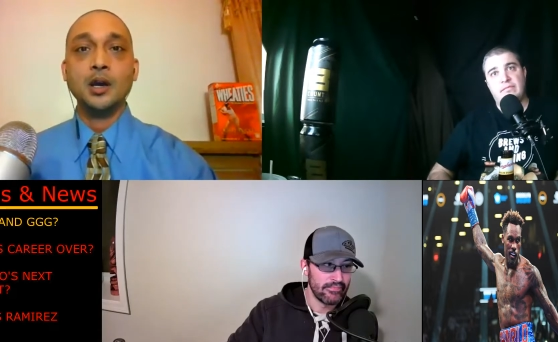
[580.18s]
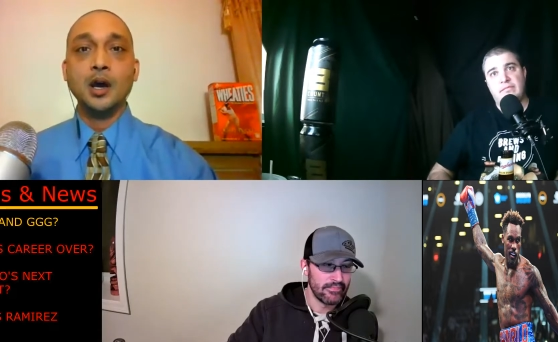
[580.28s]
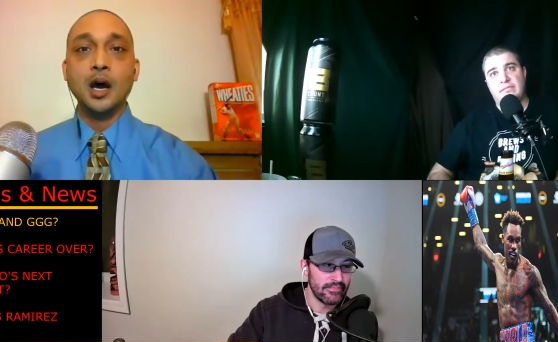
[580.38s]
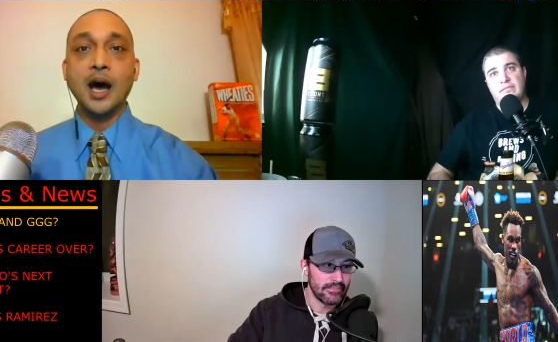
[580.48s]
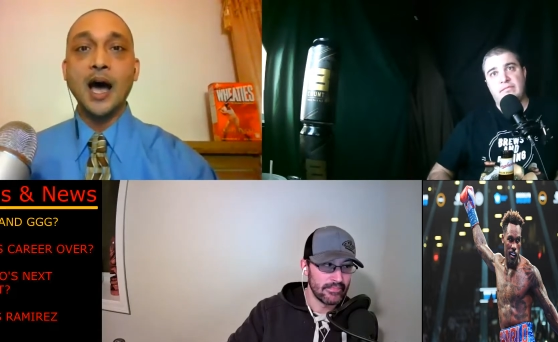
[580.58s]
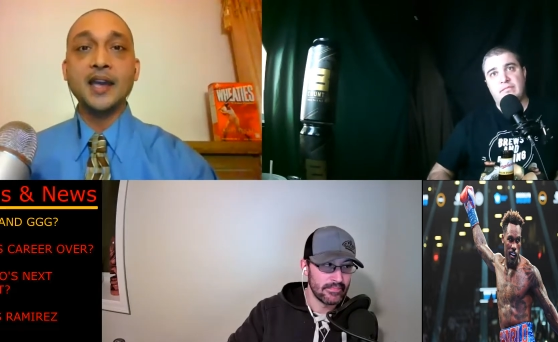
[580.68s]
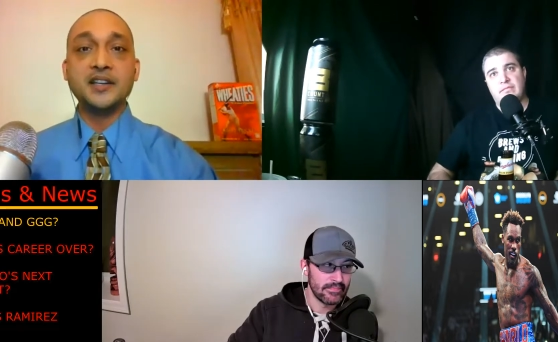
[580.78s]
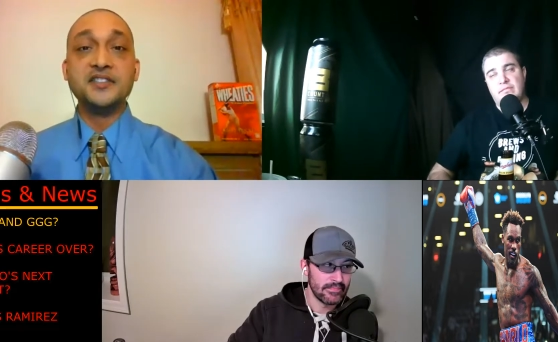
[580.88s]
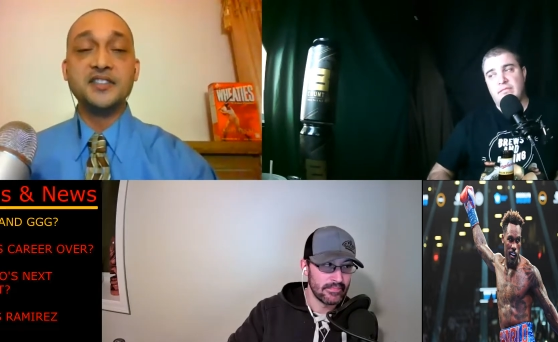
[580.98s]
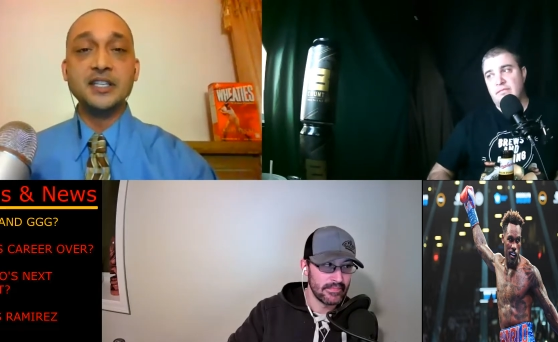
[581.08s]
Speaker 1: Uh, I
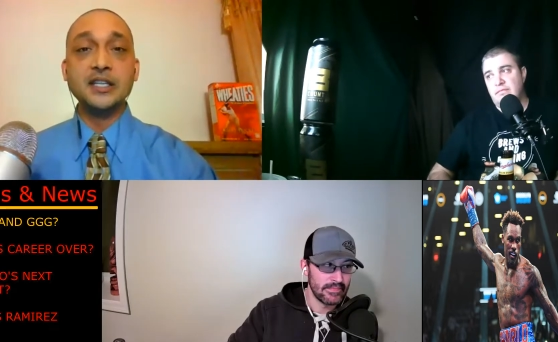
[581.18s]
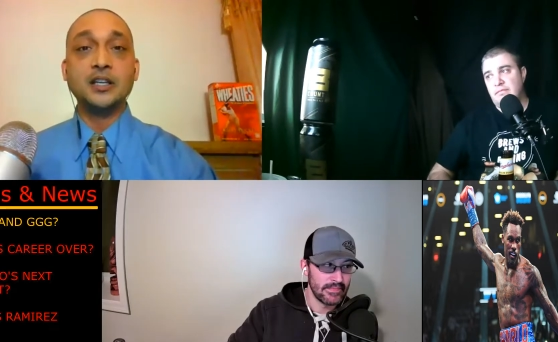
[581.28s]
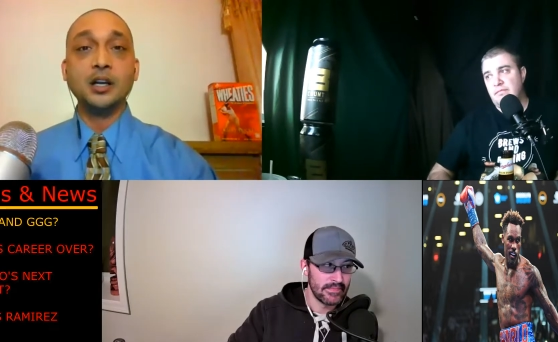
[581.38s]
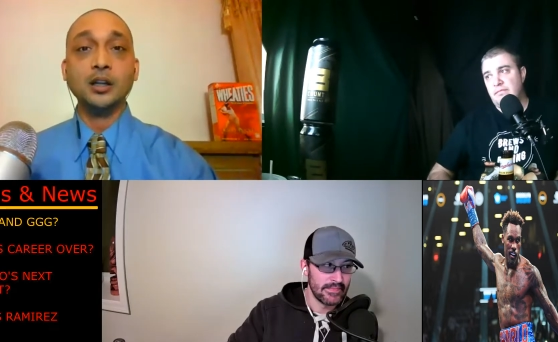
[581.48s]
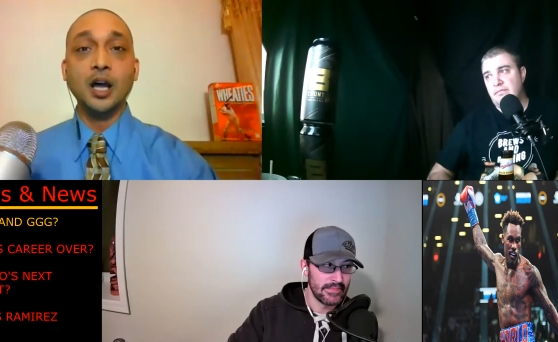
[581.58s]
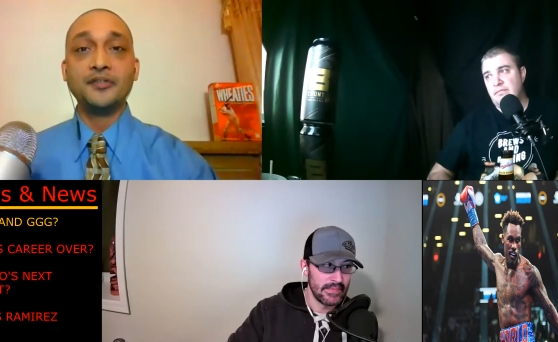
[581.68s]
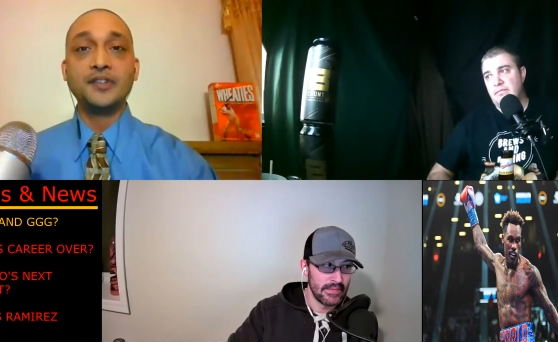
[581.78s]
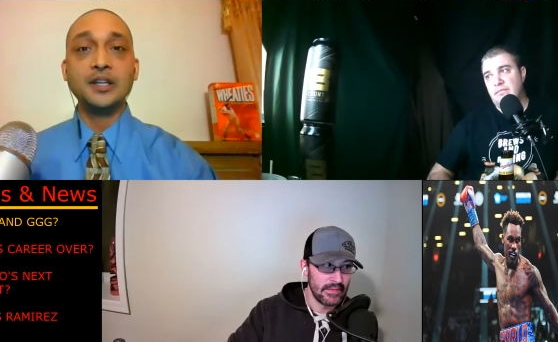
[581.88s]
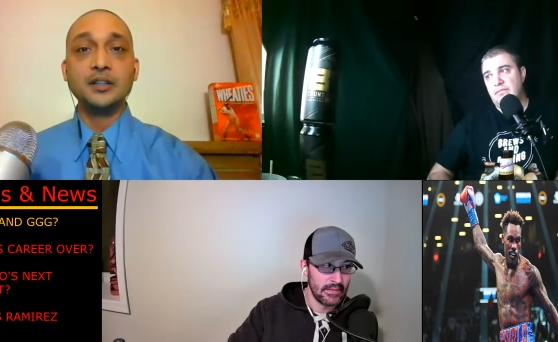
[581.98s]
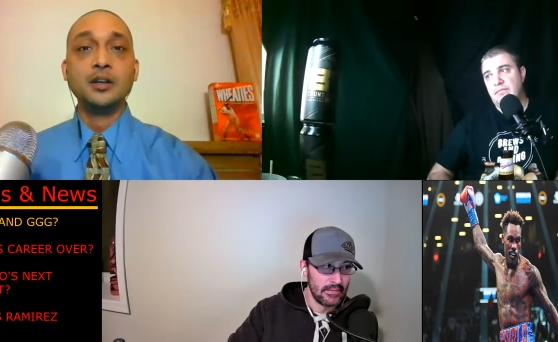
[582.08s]
could see
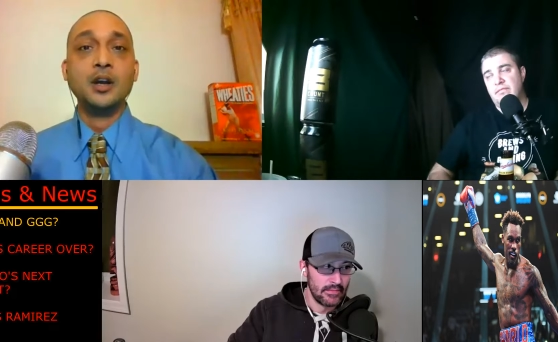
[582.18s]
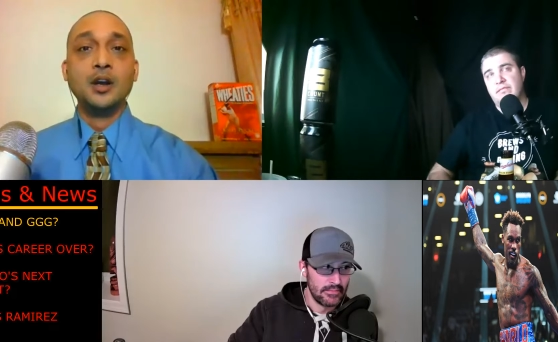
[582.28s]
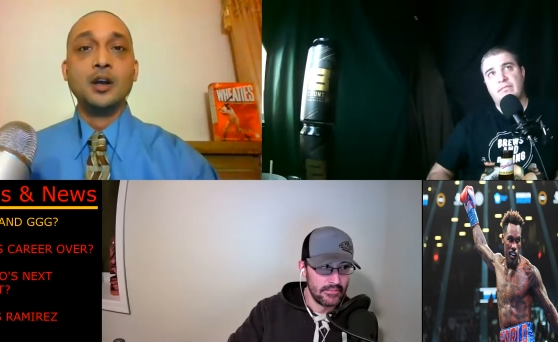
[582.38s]
Golovkin,